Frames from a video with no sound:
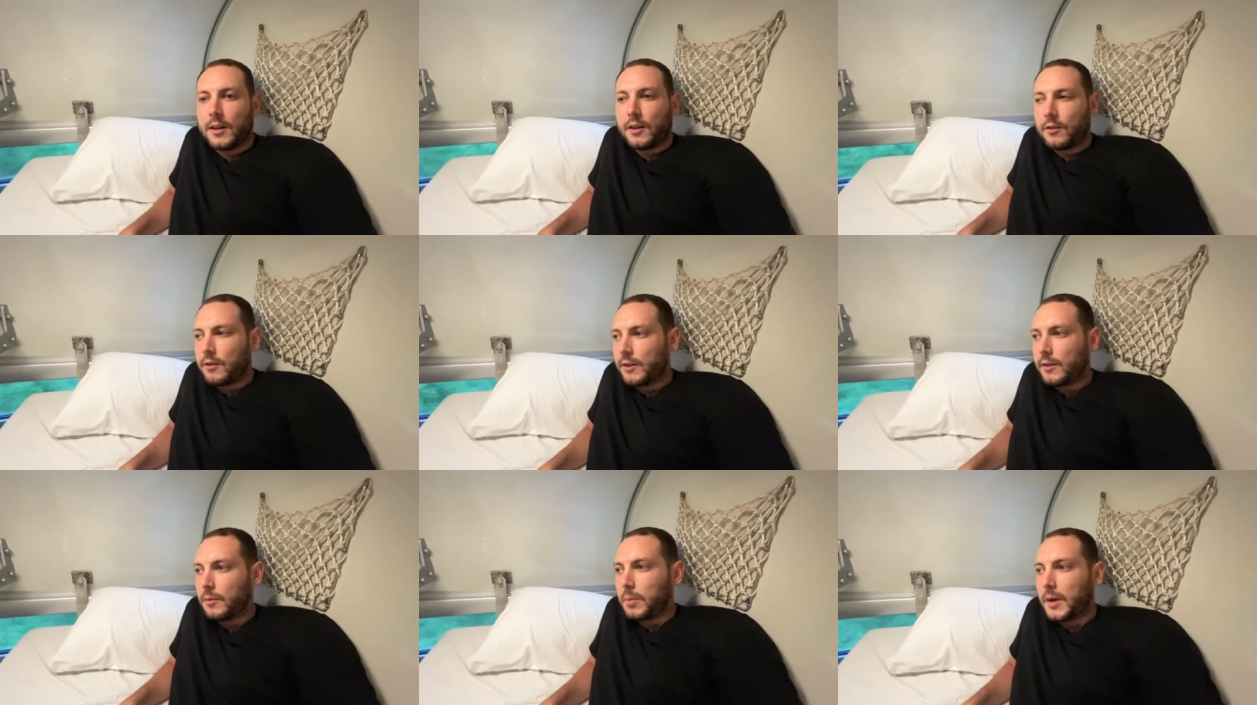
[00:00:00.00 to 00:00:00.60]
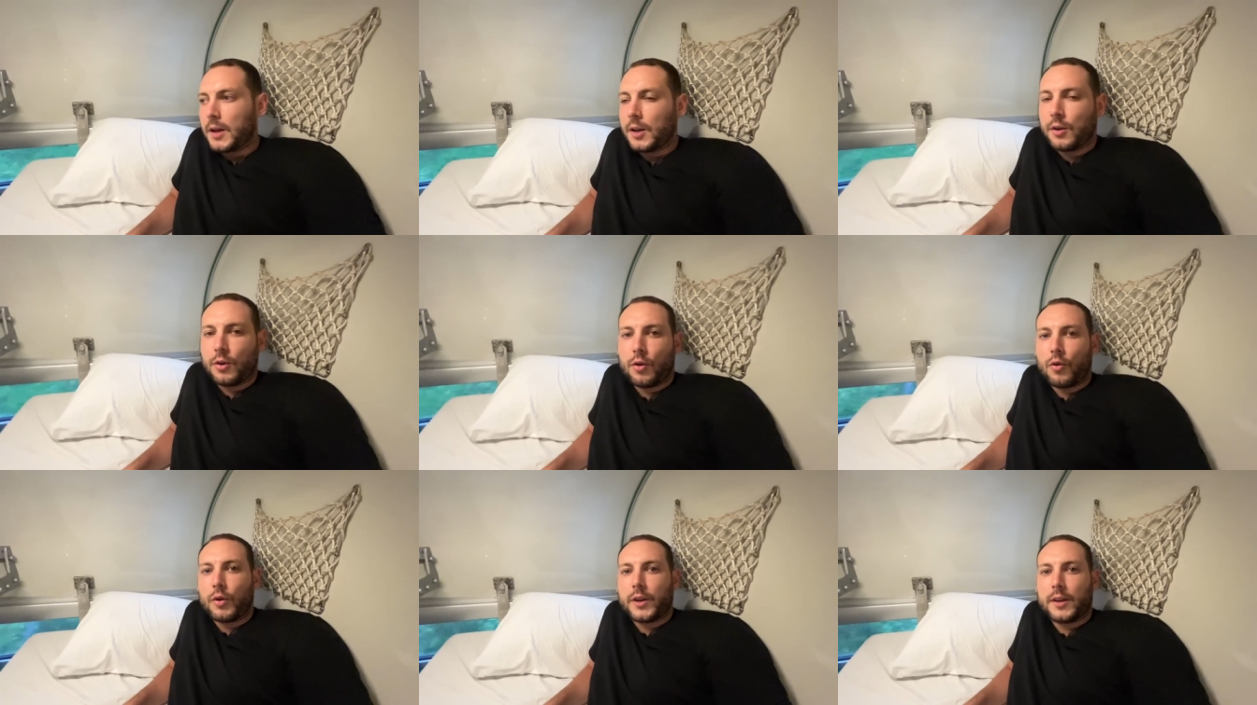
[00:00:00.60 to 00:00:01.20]
there is a bit of
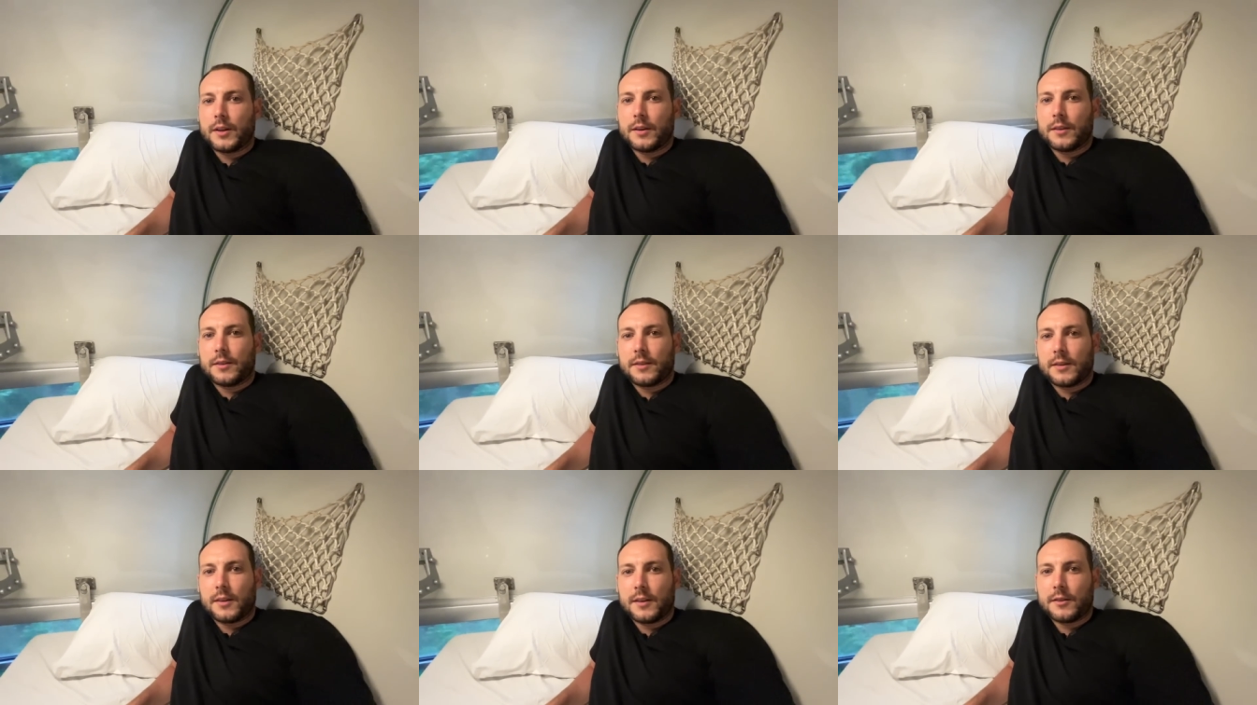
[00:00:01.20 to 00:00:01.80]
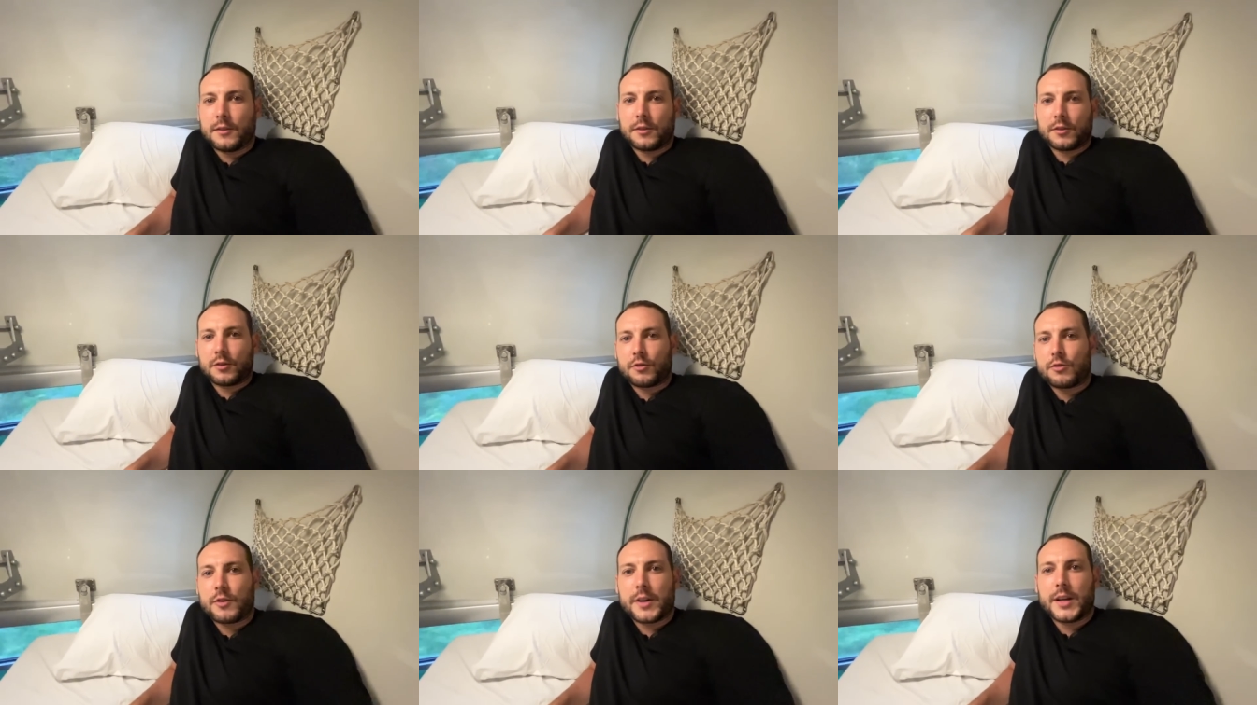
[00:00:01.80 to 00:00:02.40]
noise and
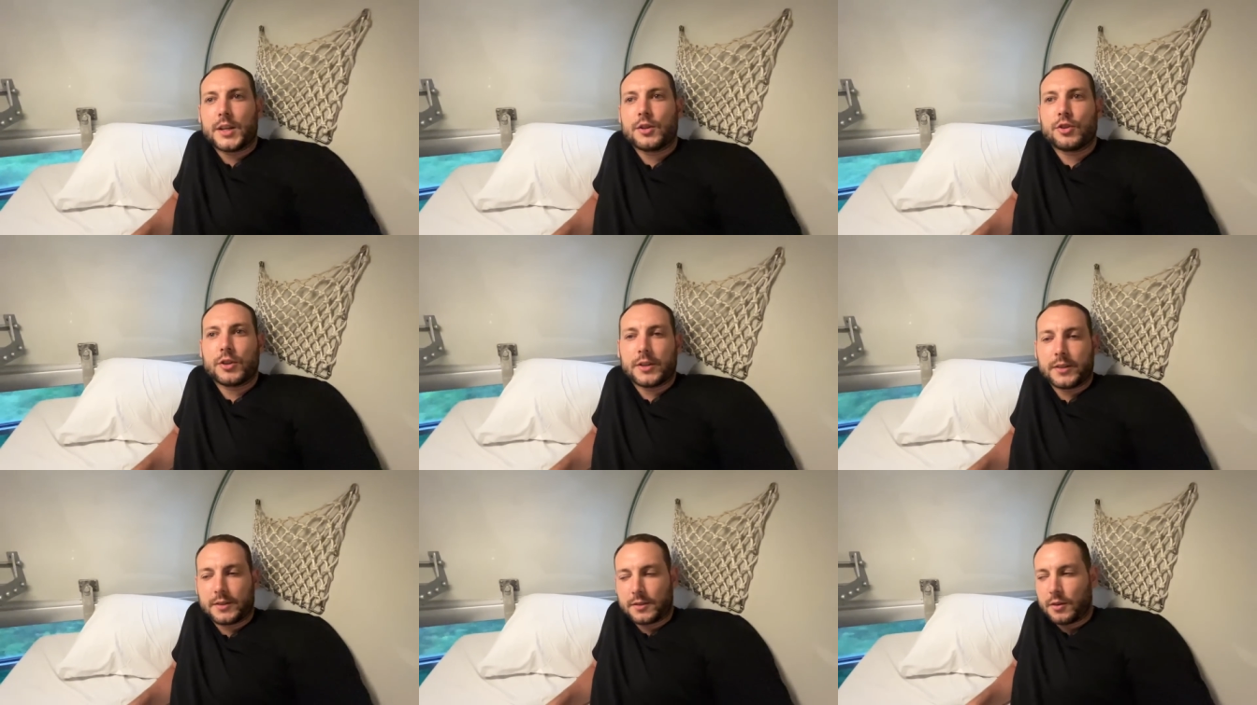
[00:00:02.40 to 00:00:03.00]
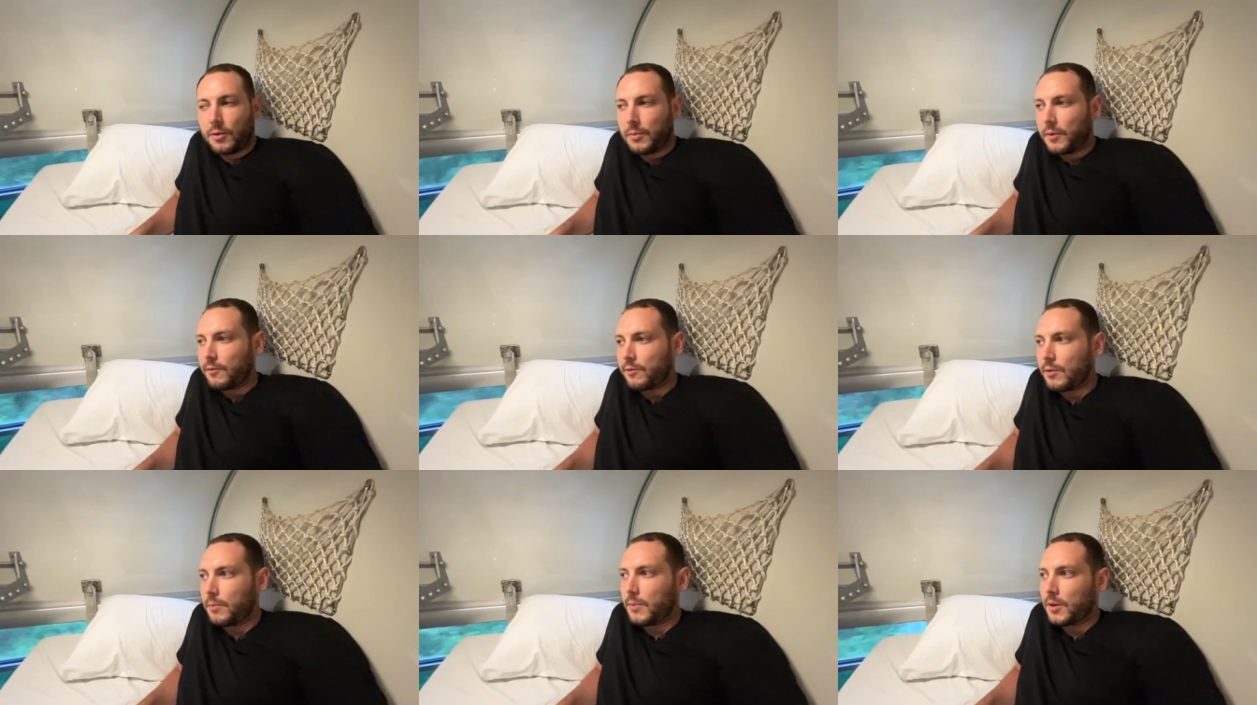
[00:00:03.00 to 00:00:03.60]
screeches
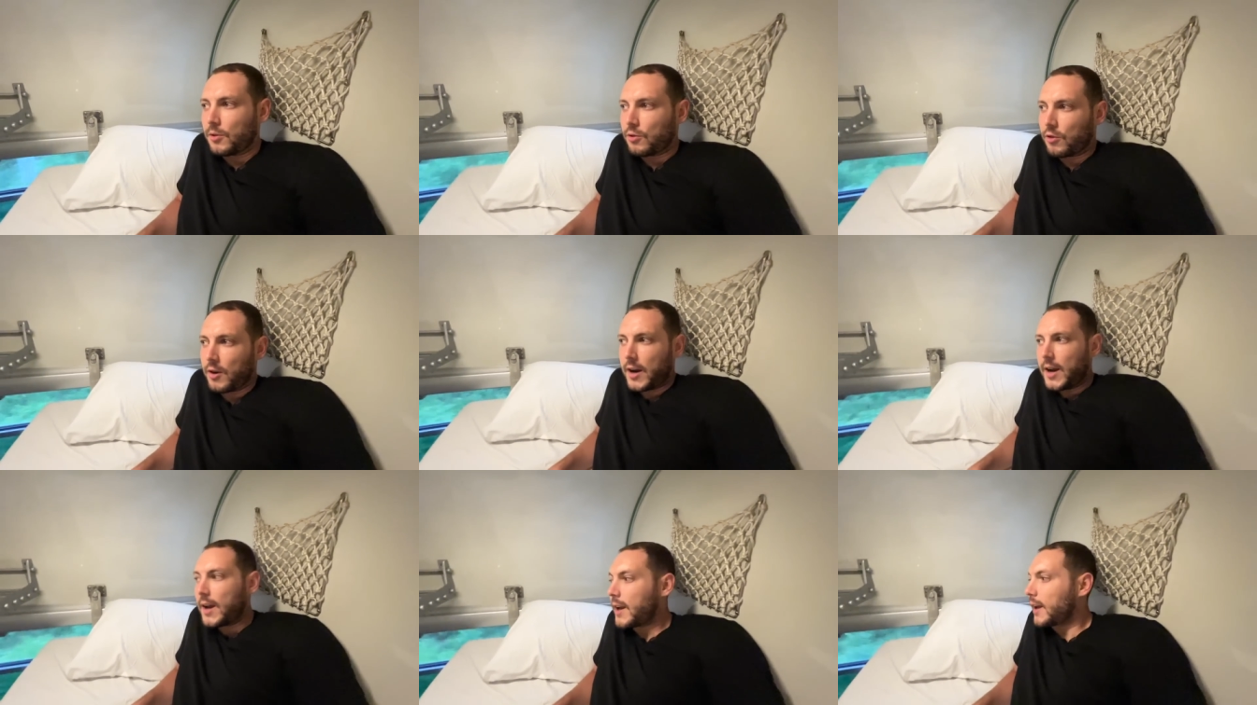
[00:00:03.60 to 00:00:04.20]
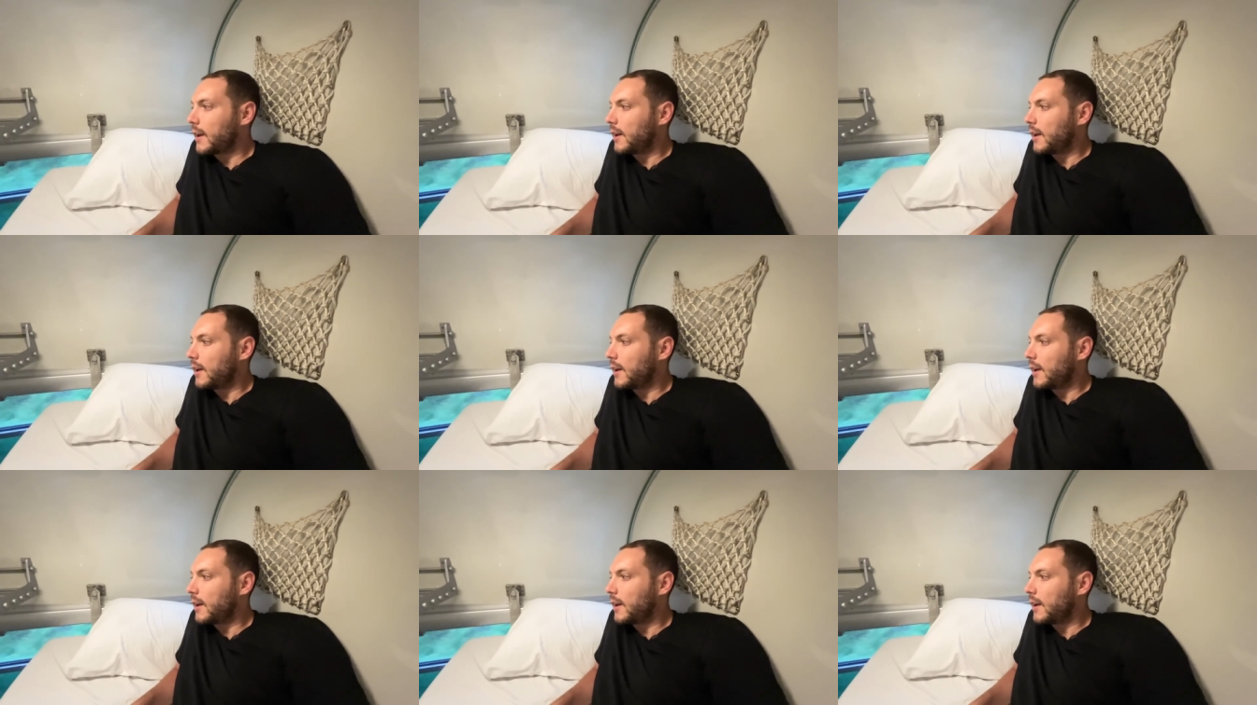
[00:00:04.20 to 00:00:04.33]
coming from the track.